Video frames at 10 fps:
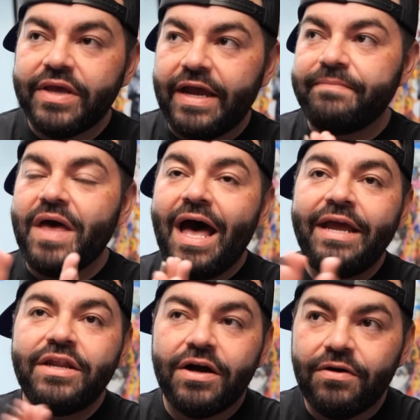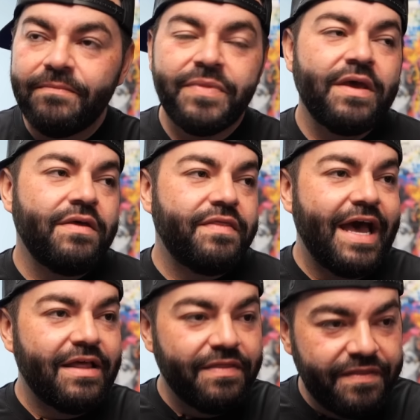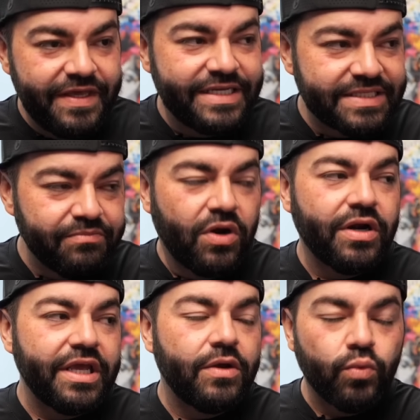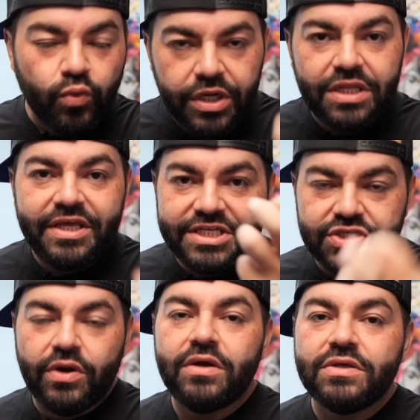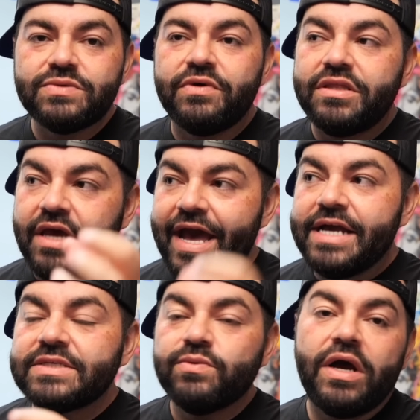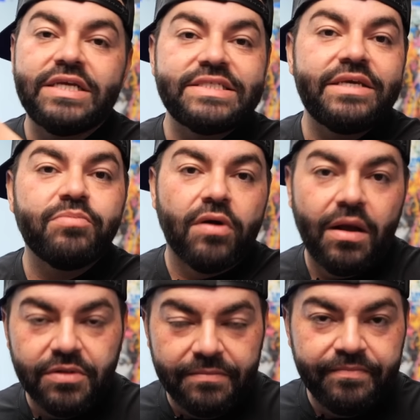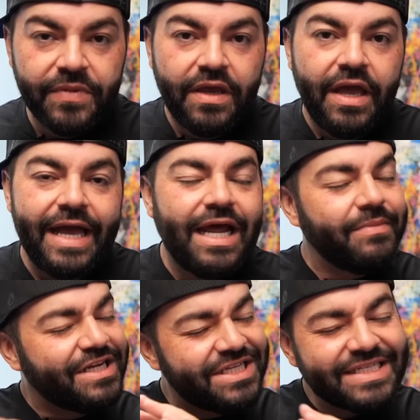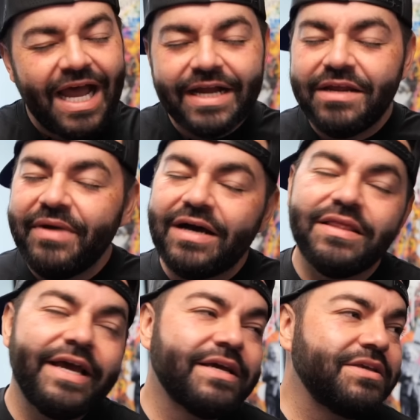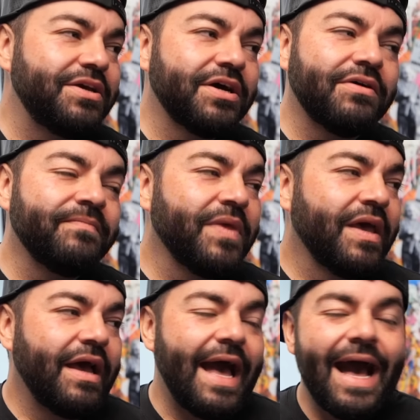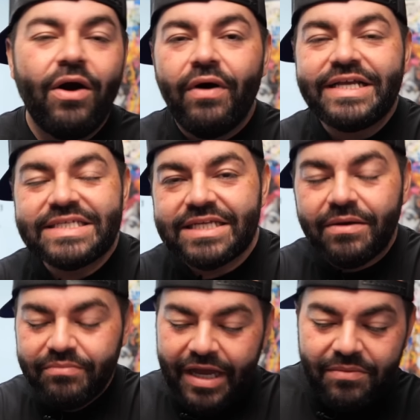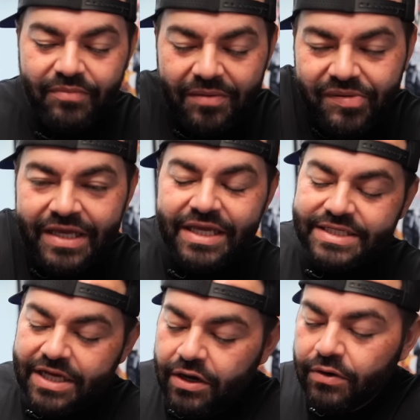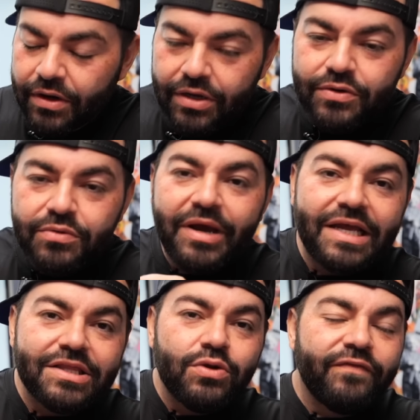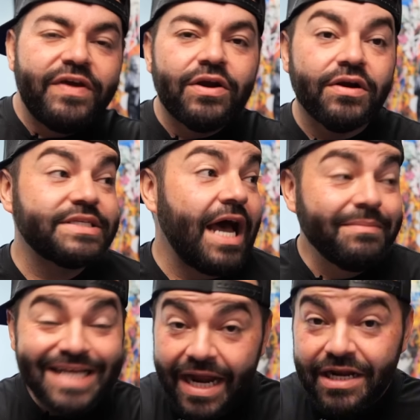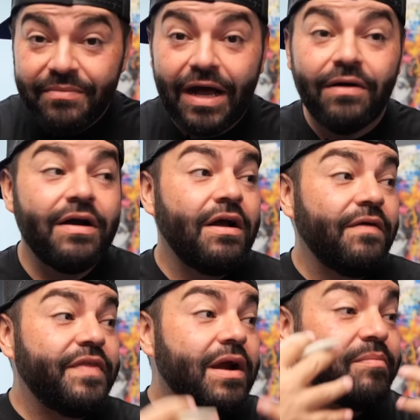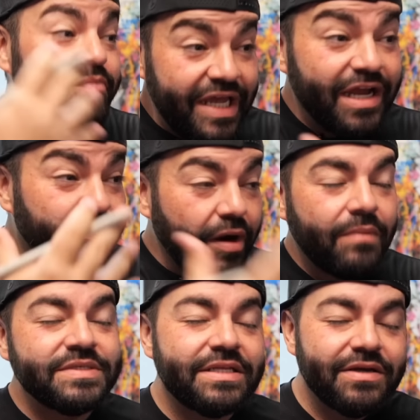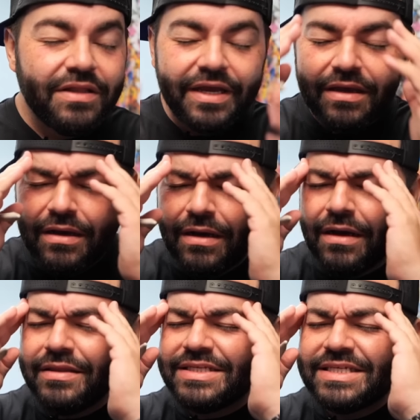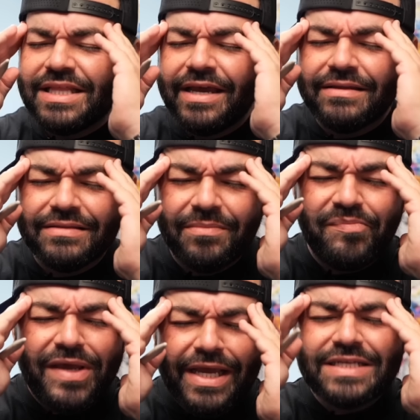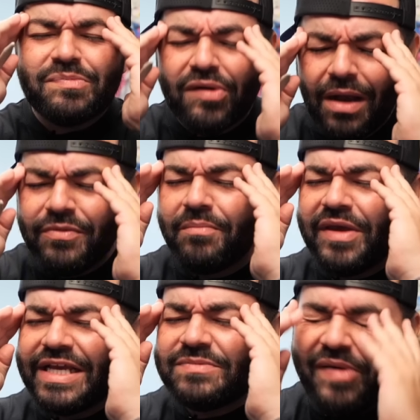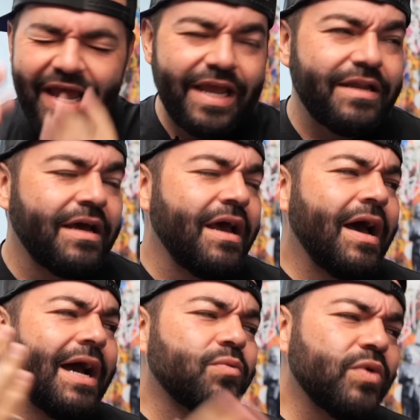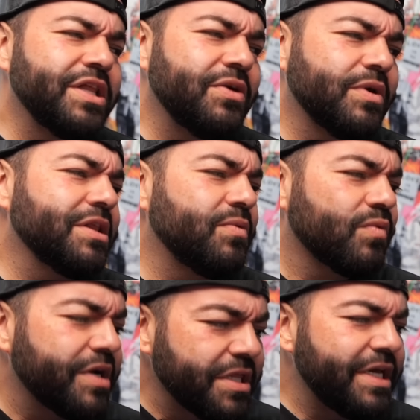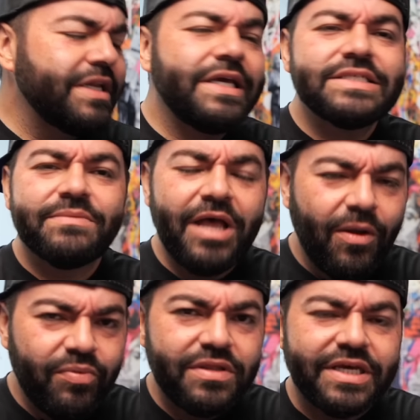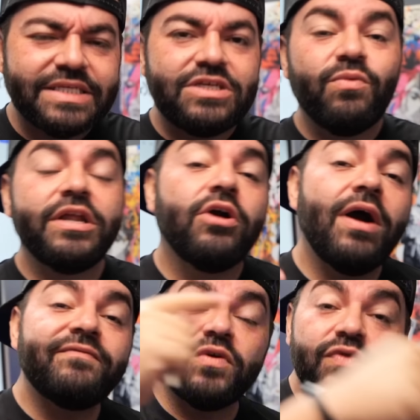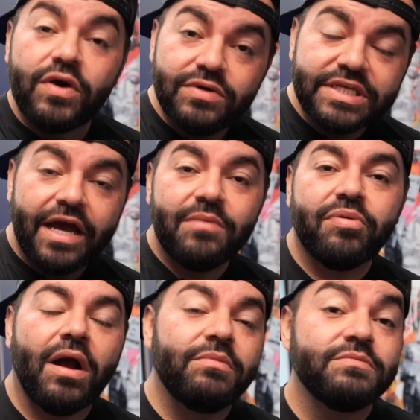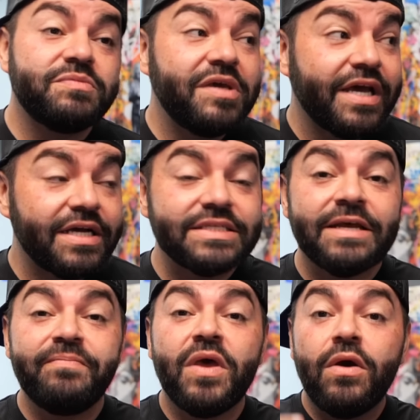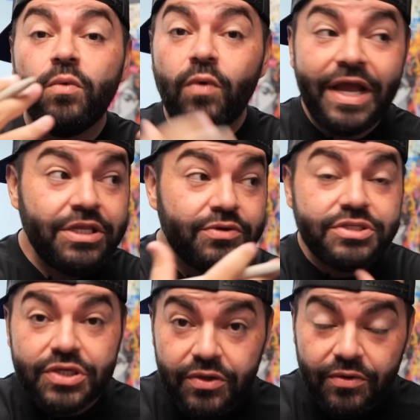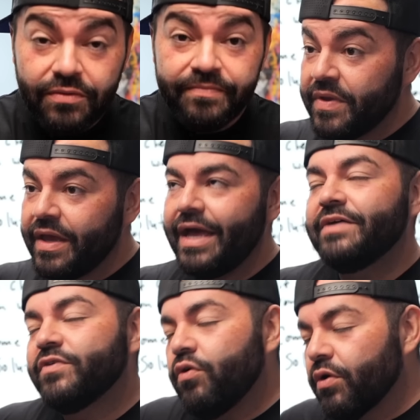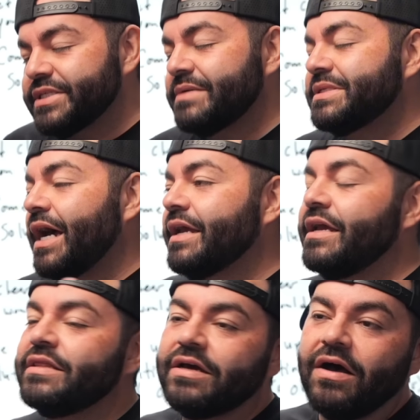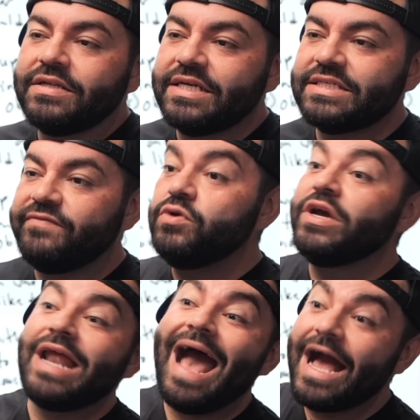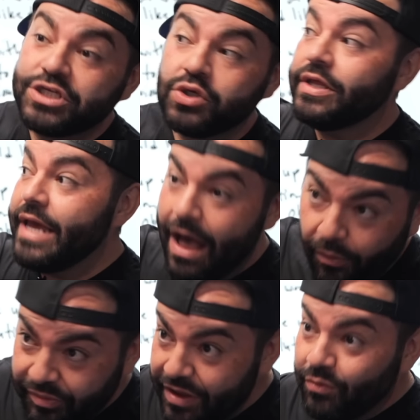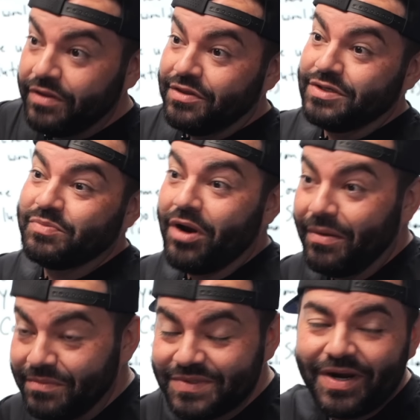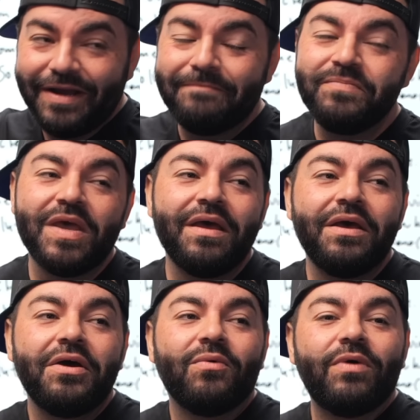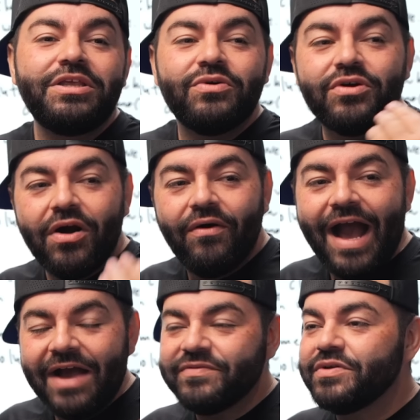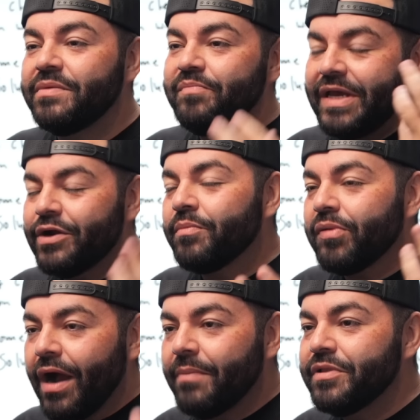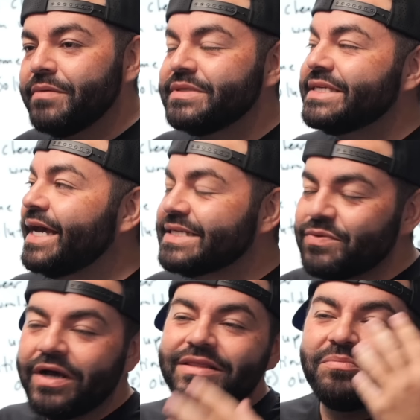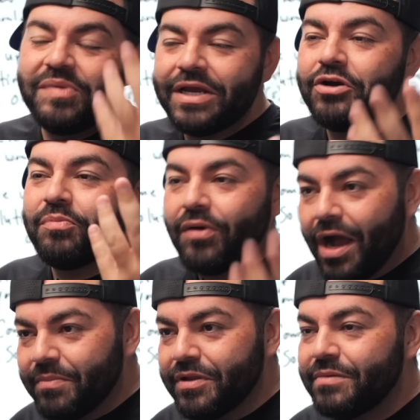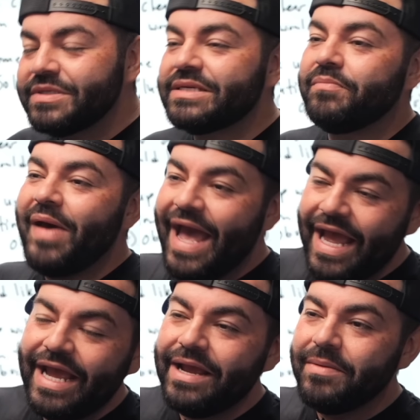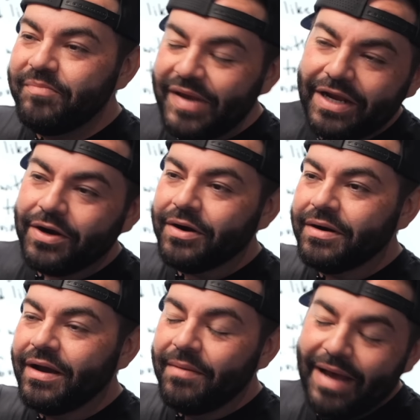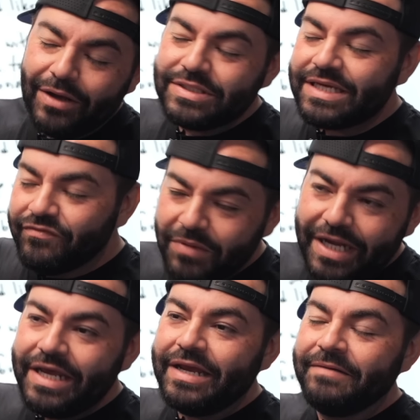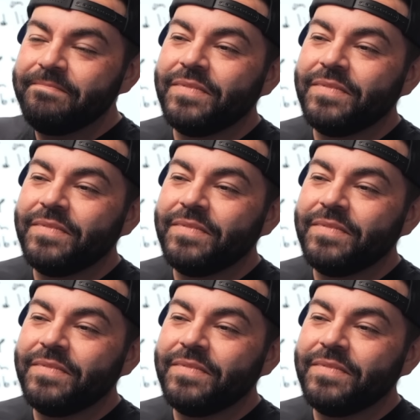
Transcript: Okay, I know that this market really struggles with XYZ problem. And I'm not just talking about like, you know, ow, I stubbed my pinky toe, or ooh, my little finger hurts. I'm talking about their big problems that they're like, oh, this is like the biggest problem, the biggest pain. I really, really, really need some help with this. You want to go after those kind of problems, because when you do, and of course I'm talking in the context of you can actually help them with those problems, right? When you go after the bigger problems, guess what? The bigger problems pay bigger amounts of money.